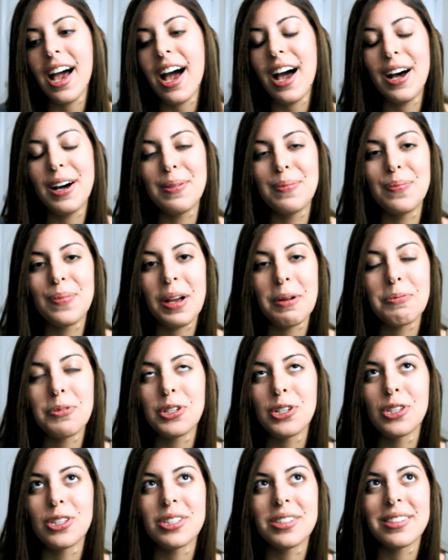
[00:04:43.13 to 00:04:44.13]
I'm
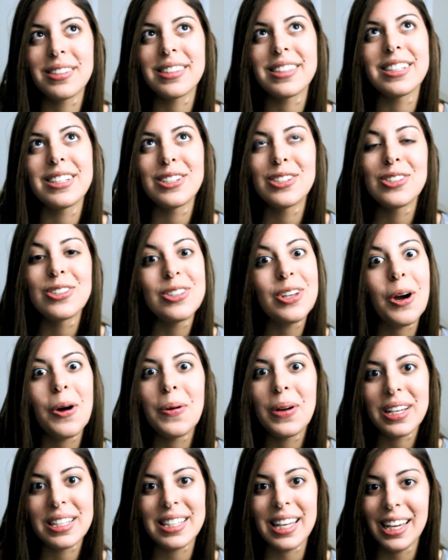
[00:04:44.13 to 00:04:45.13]
just so
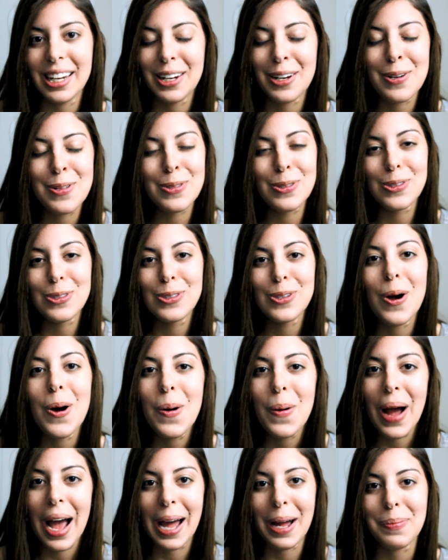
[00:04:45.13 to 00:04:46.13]
excited and
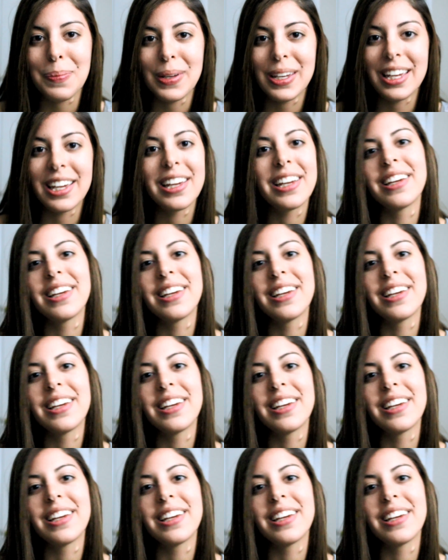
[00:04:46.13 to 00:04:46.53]
so happy.